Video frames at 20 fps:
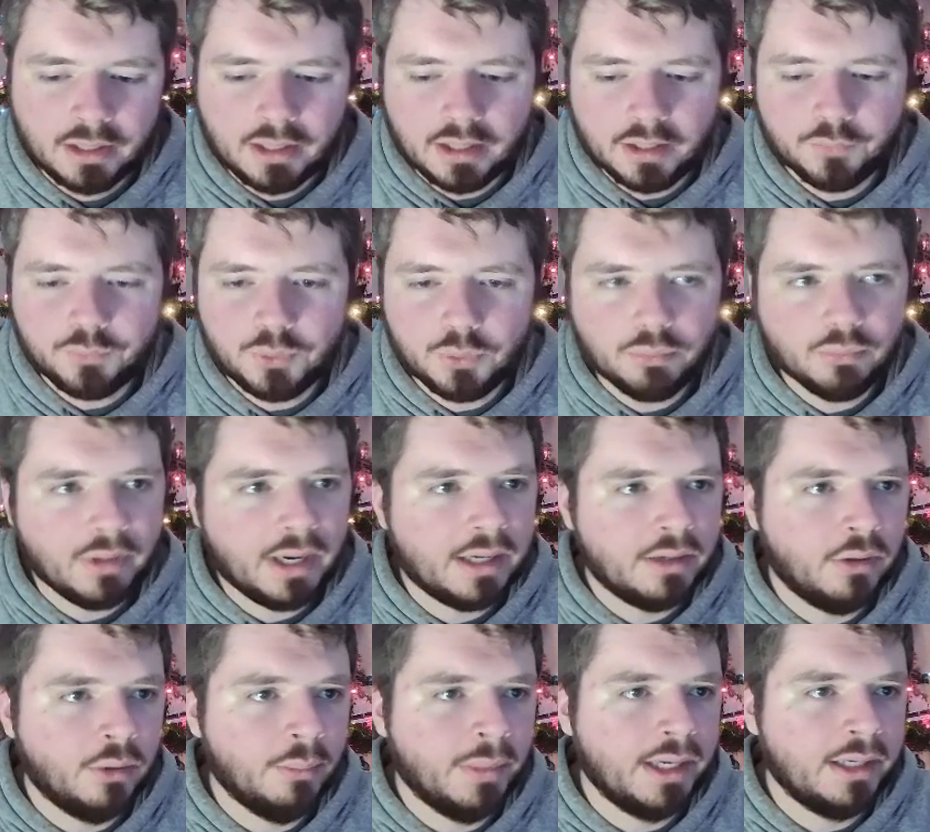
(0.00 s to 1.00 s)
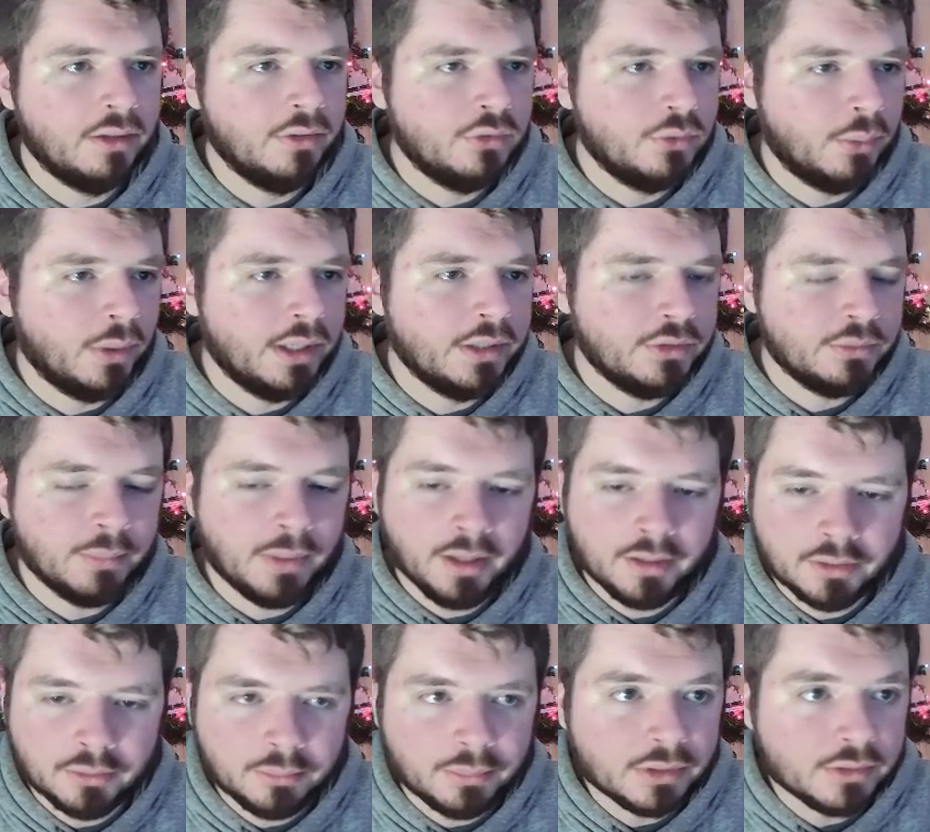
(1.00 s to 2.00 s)
If you ran Omega twice, man,
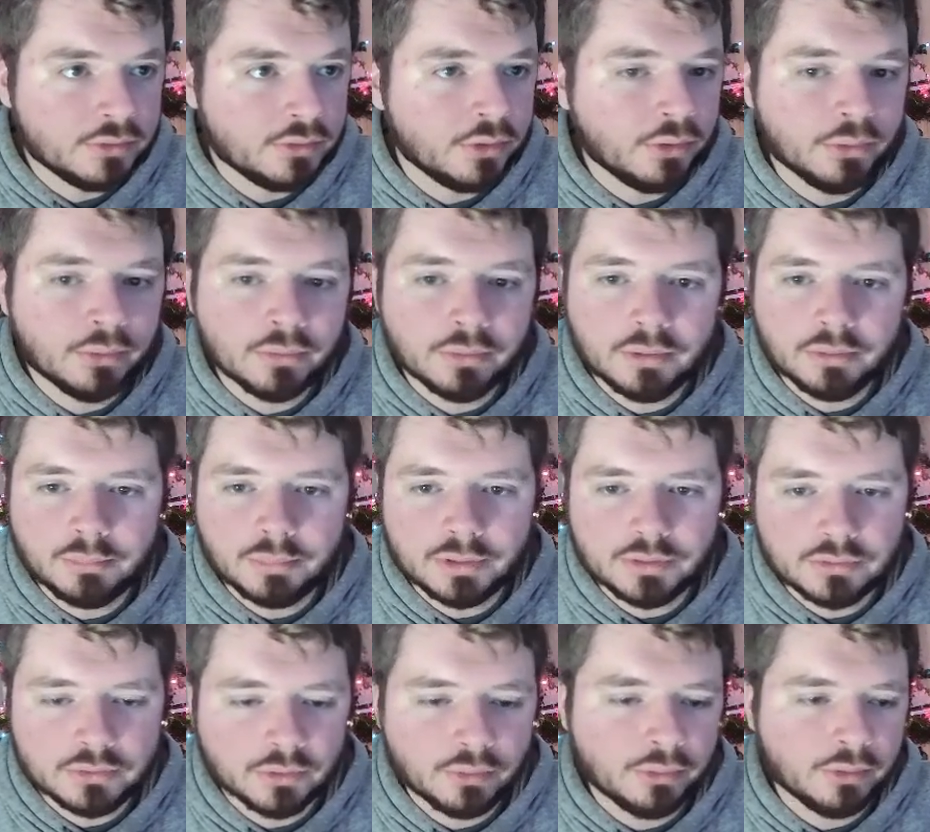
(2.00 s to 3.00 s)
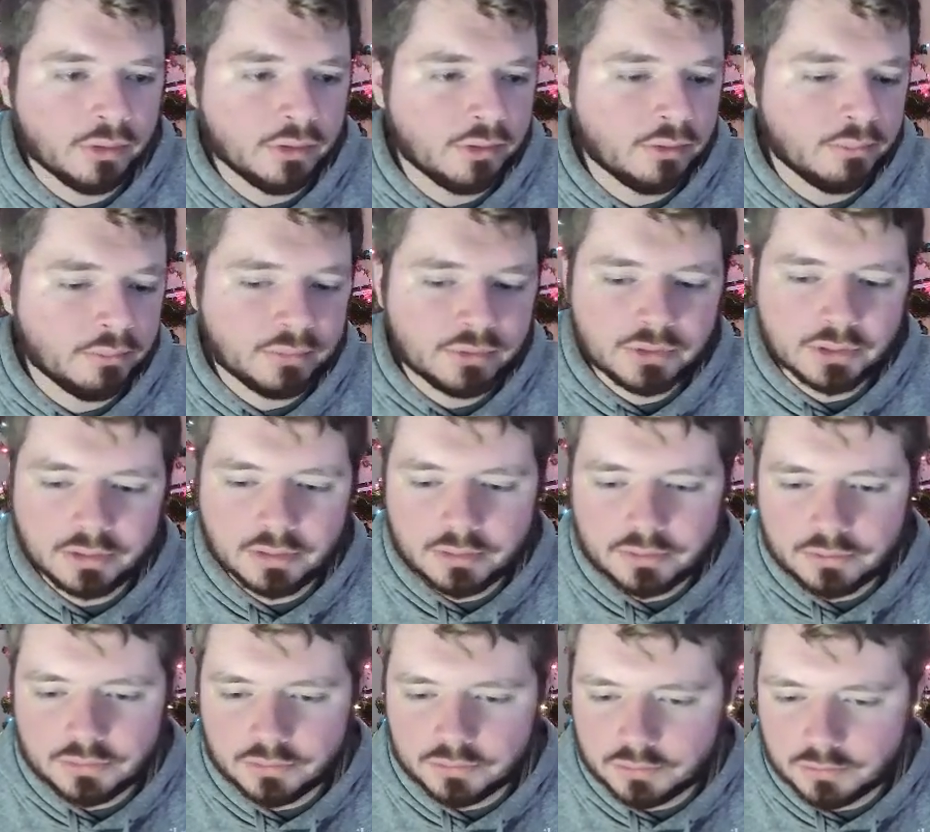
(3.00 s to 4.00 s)
it would be so good. See,
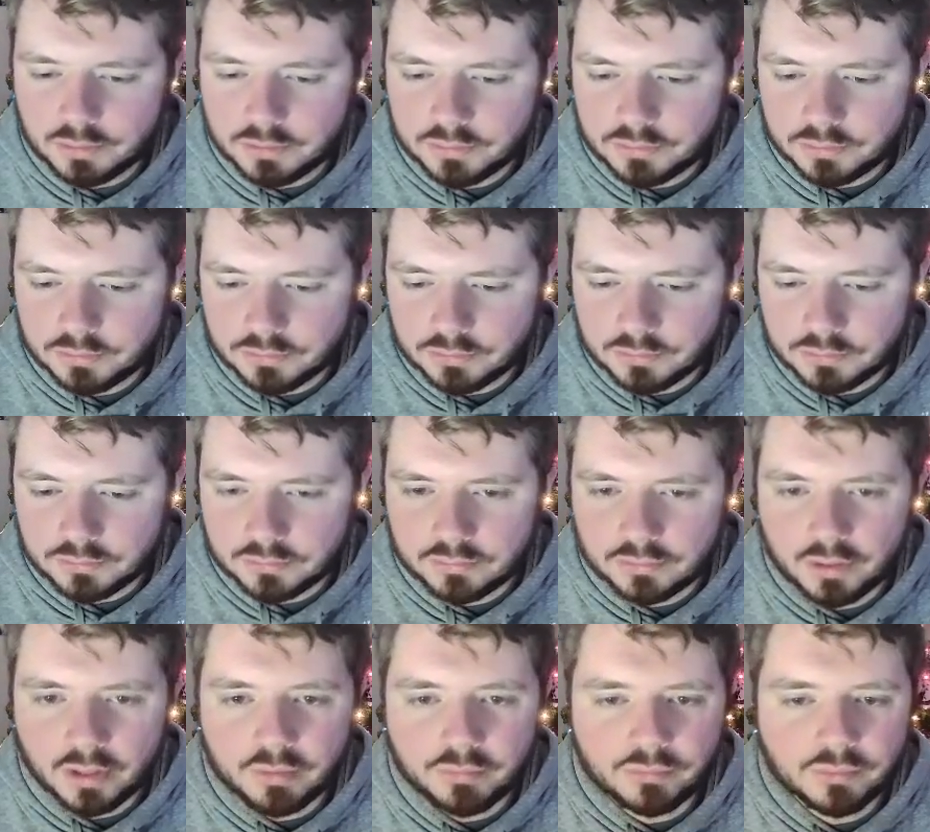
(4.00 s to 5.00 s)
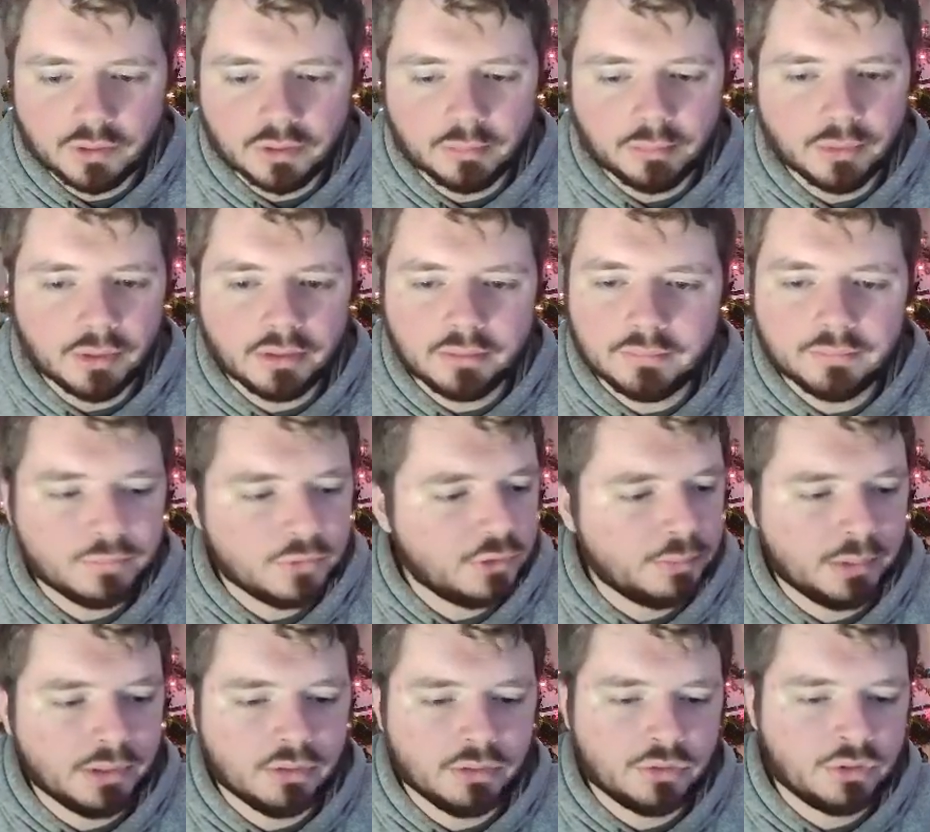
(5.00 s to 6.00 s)
this is tough here, but
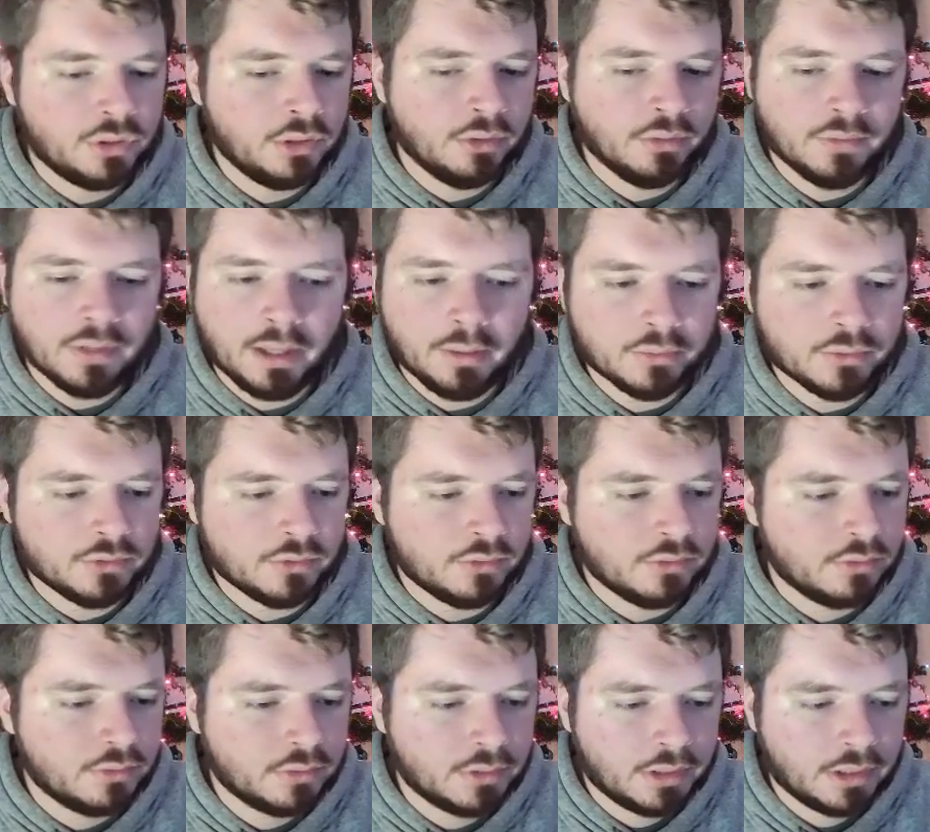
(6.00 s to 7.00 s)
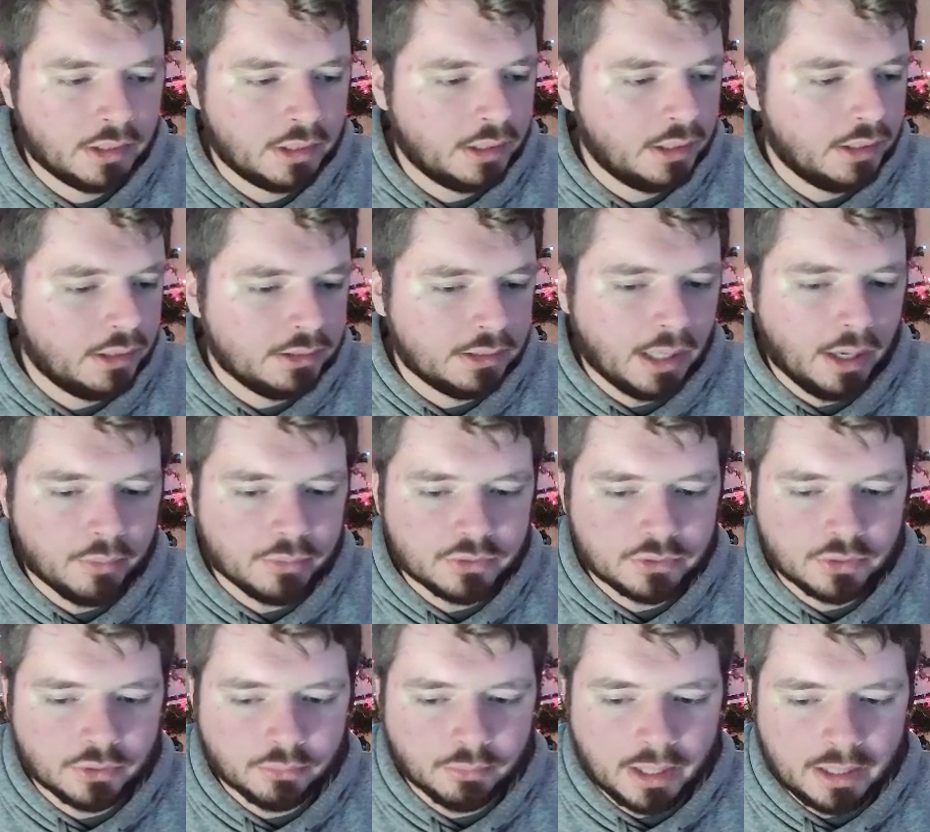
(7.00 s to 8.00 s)
Spirit Shield, that was
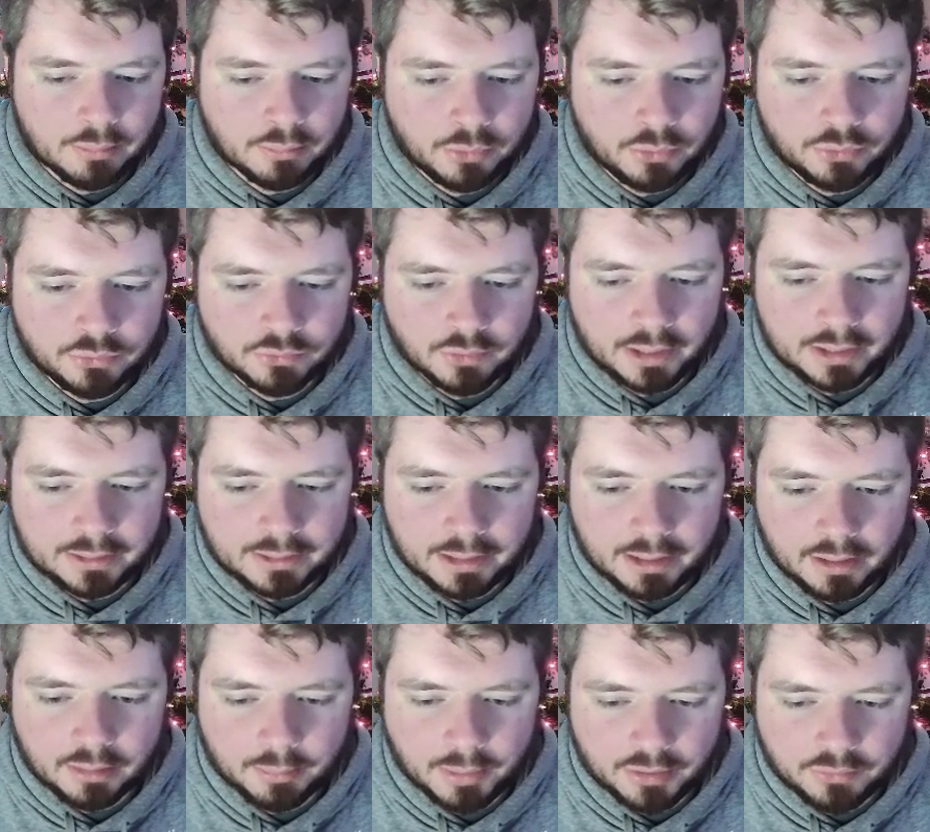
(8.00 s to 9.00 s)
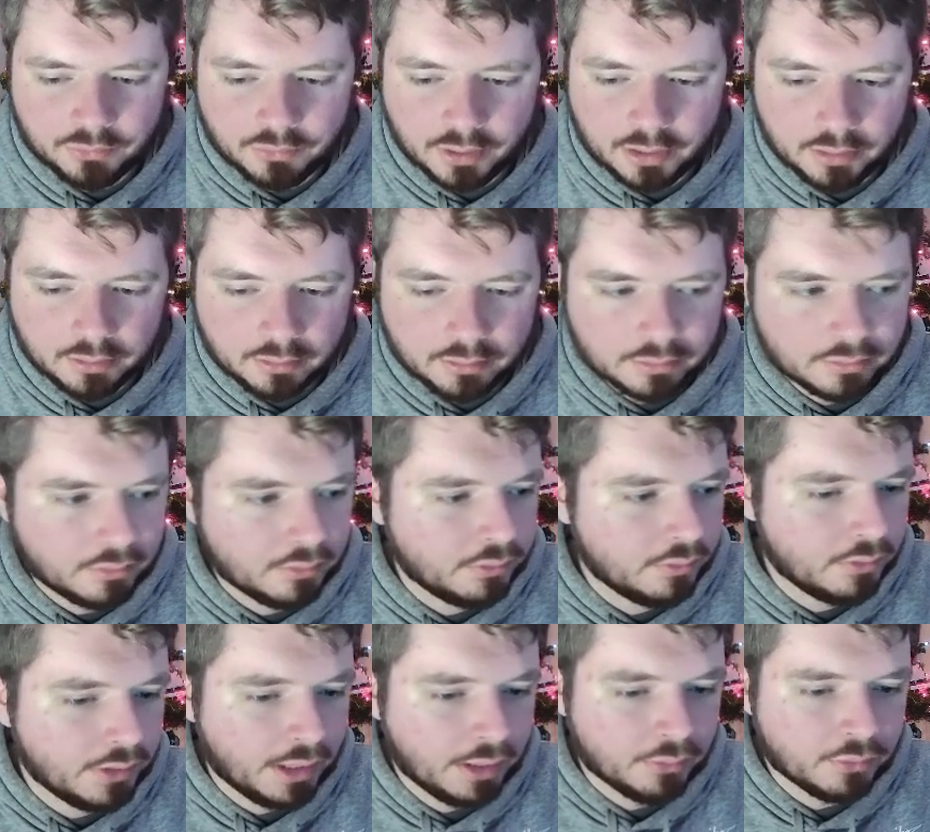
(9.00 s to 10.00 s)
the right move right there, my friend.
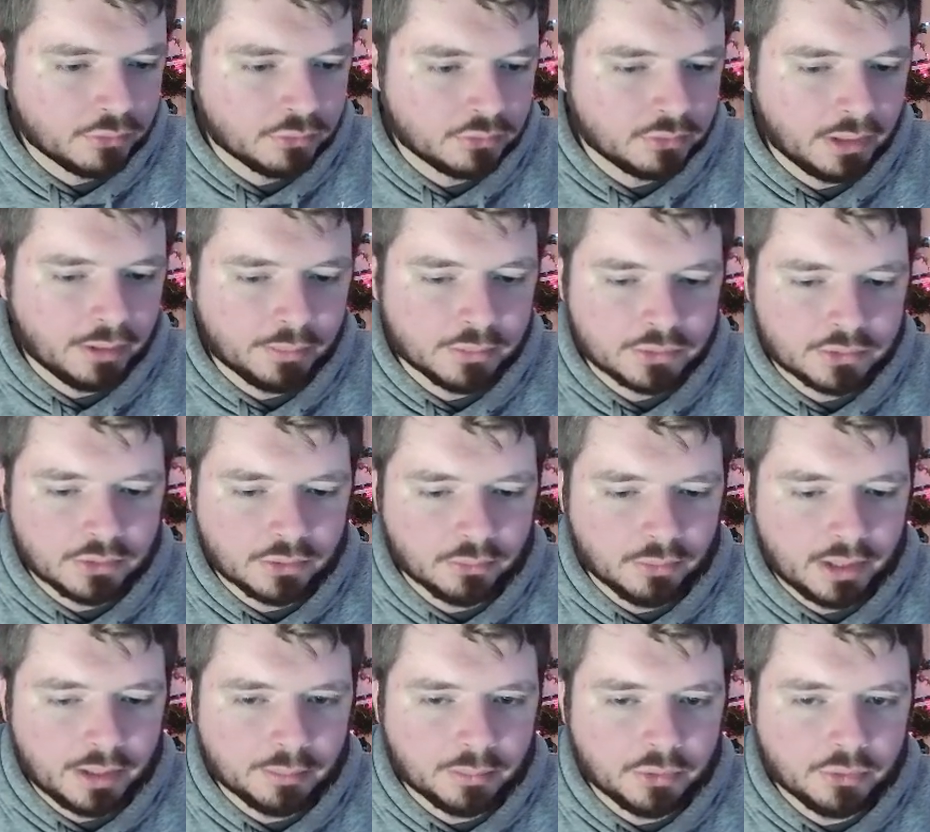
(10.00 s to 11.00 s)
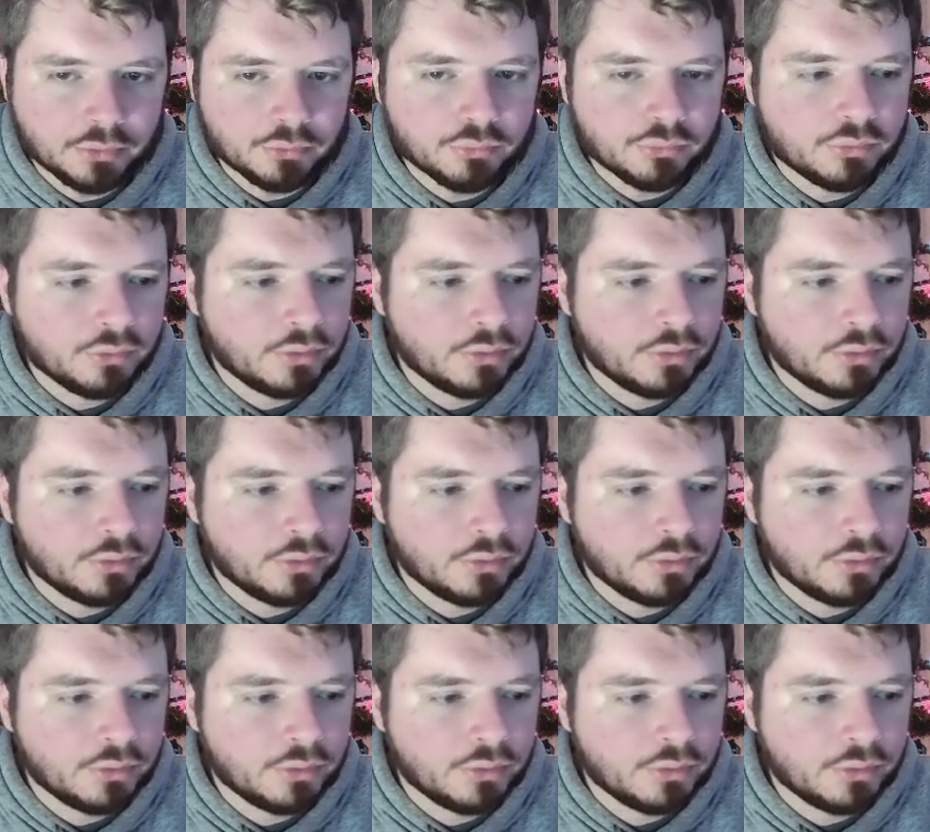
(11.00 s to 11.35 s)
That was the right move.